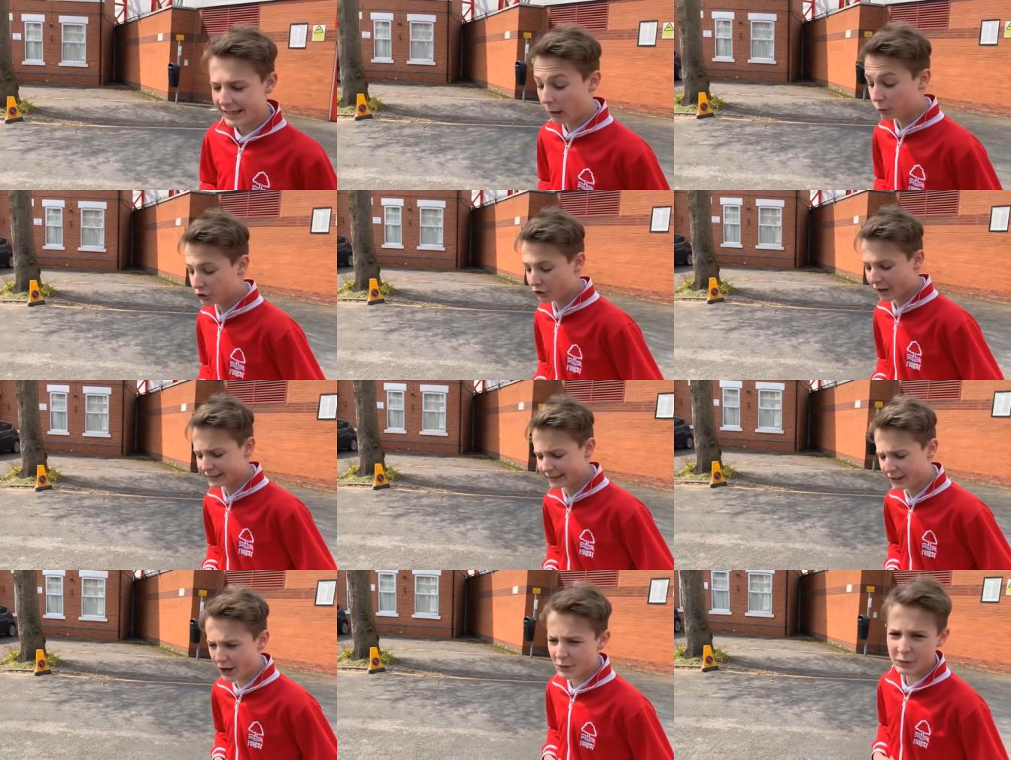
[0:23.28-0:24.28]
See the El
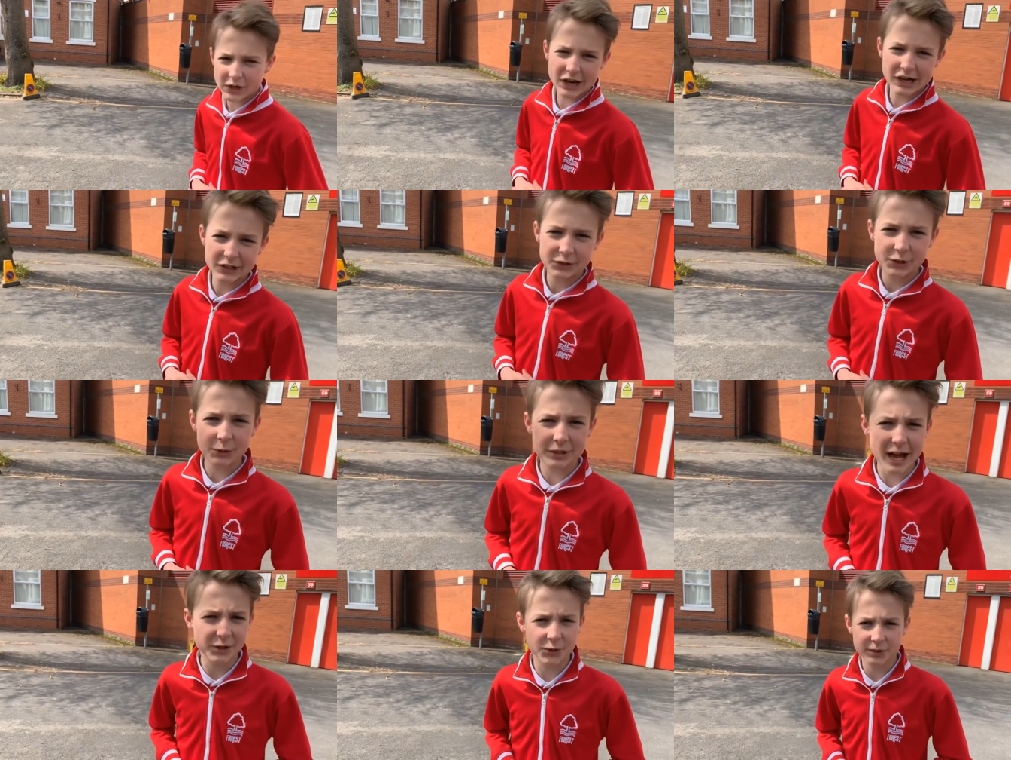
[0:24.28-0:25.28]
Jurassico, uh, two
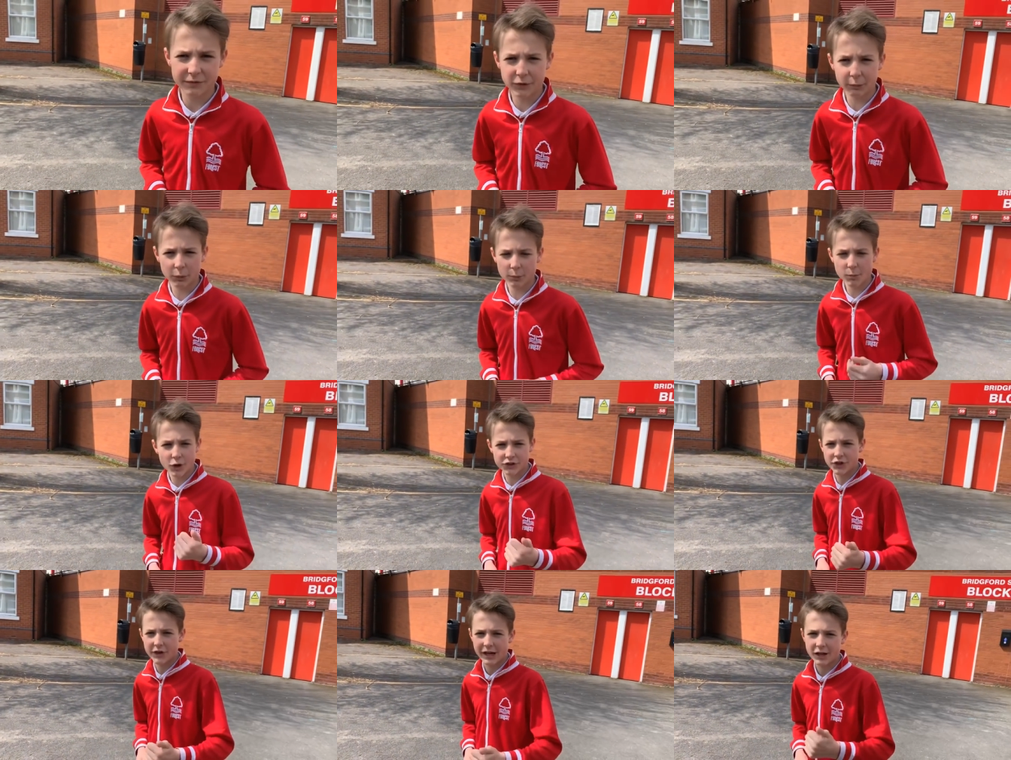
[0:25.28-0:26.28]
dinosaurs in football,
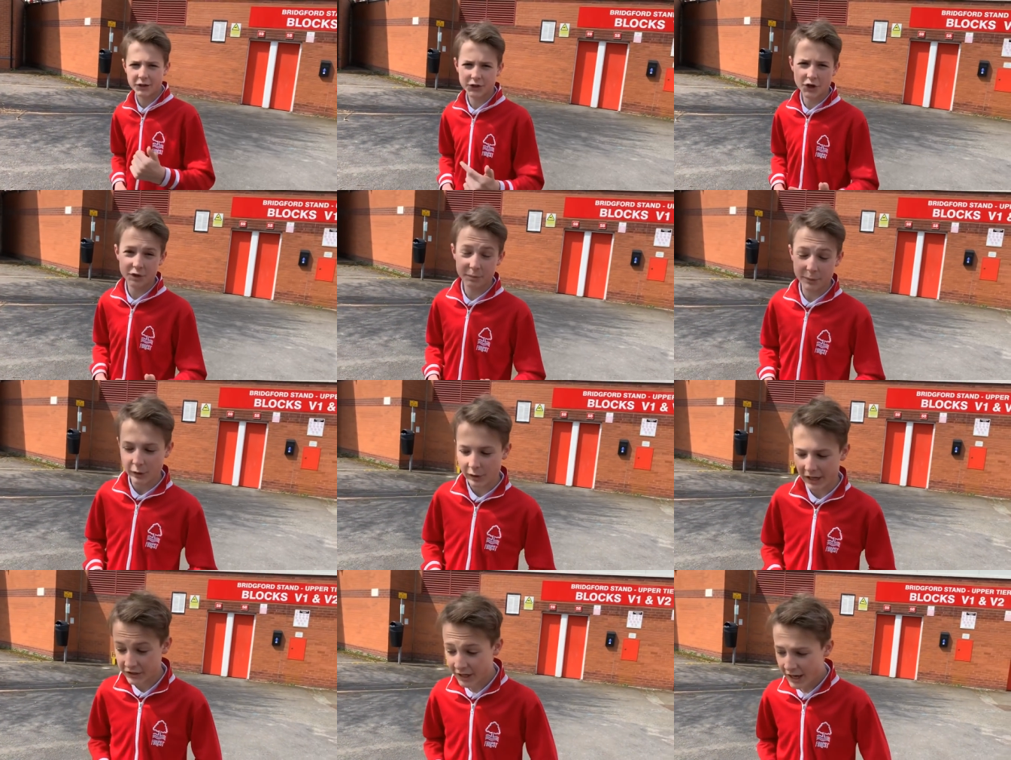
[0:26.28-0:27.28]
Martin O'Neill and Tony
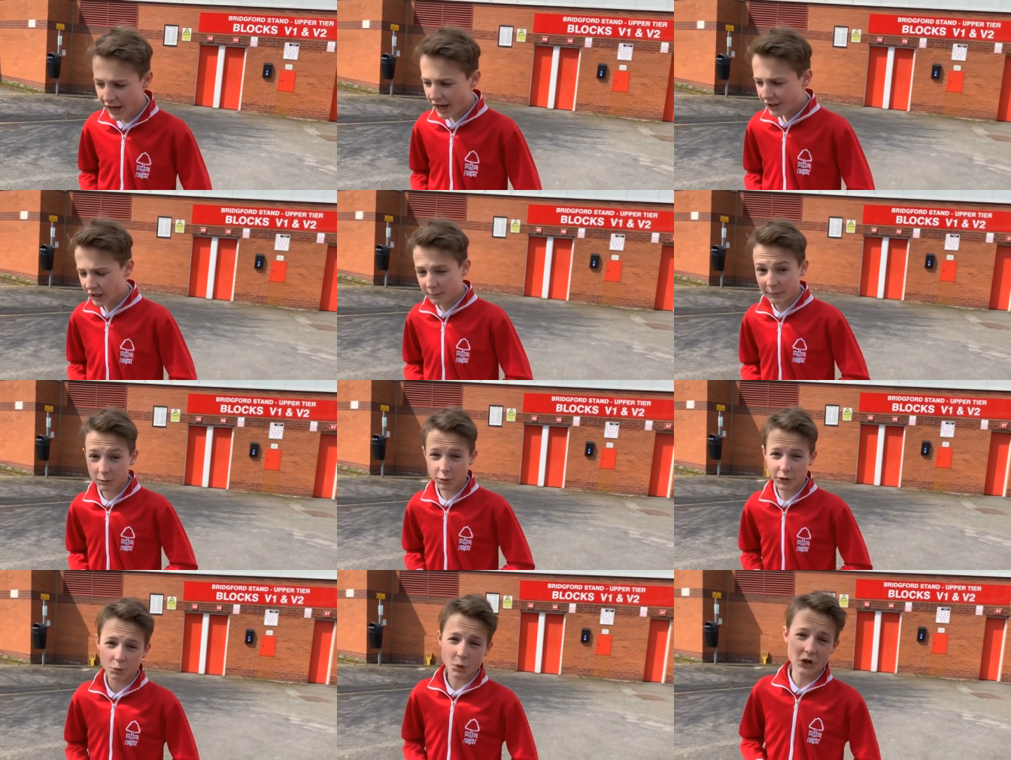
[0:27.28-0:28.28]
Pulis. Going to be
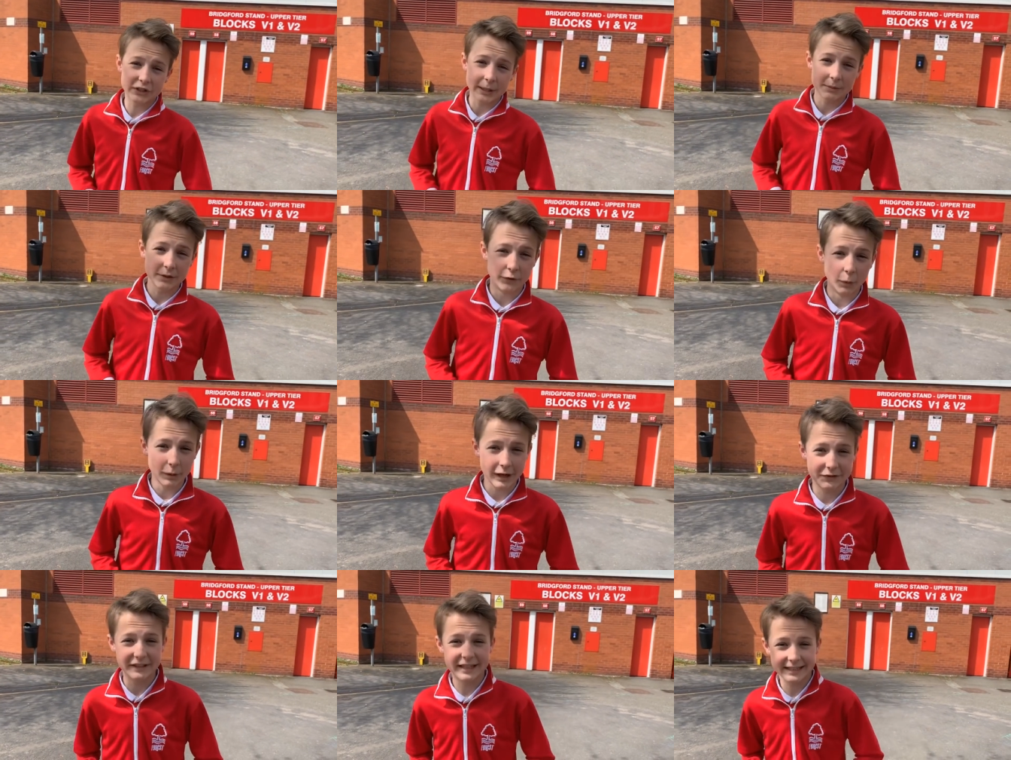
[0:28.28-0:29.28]
one of the worst games of
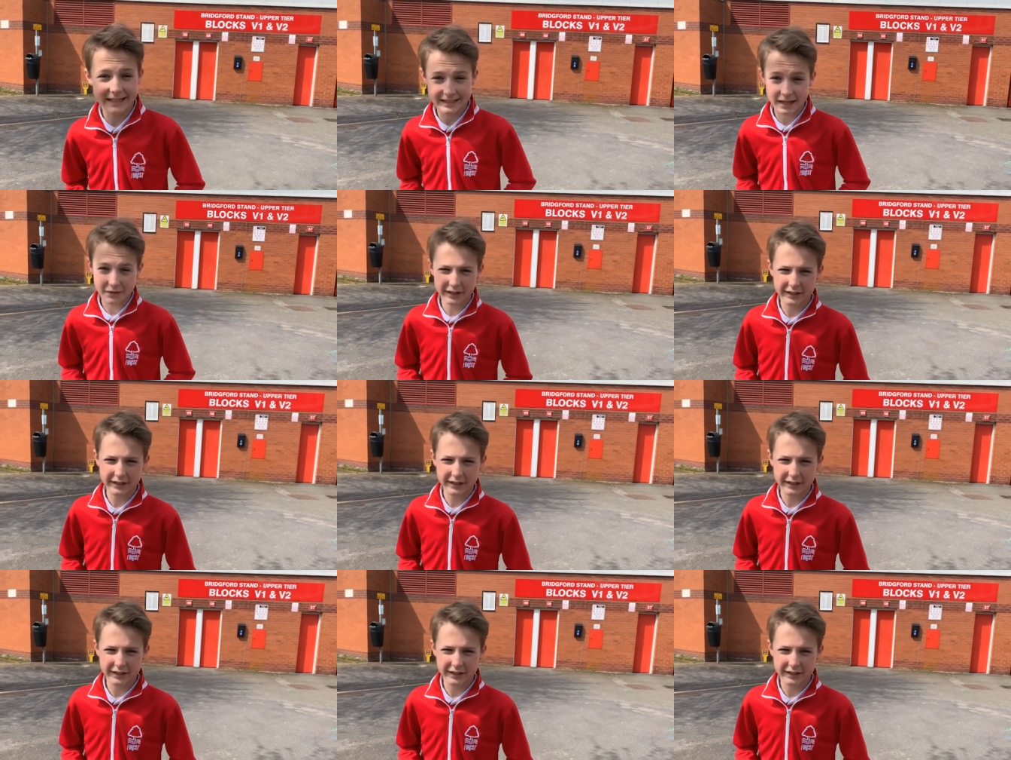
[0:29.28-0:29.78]
football I've seen this season, I